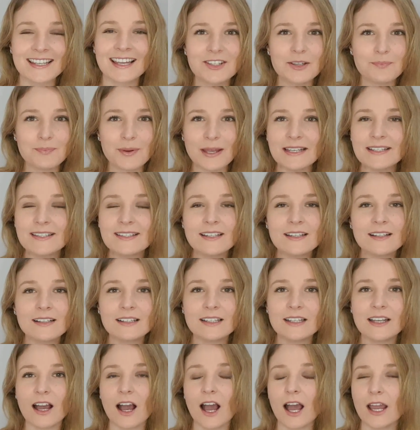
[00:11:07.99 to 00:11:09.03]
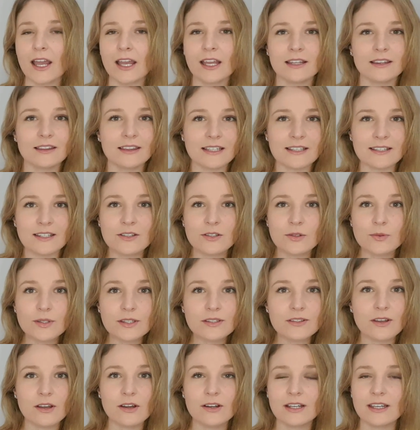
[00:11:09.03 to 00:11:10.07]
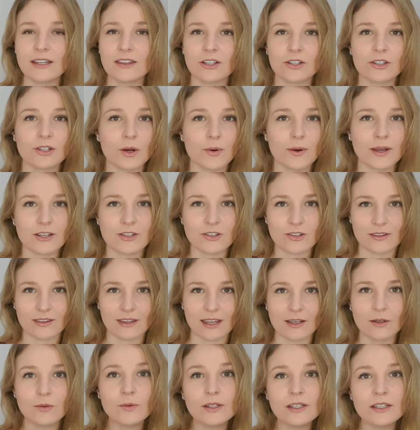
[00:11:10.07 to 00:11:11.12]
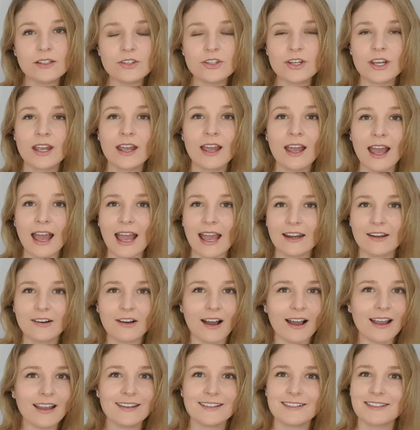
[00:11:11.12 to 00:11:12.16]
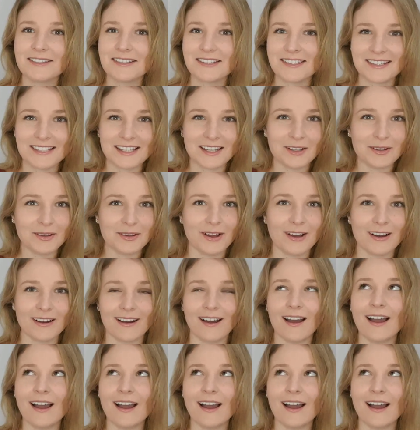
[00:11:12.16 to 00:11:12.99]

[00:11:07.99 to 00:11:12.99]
So basically, I listen to a song in the Croatian language and I sing along.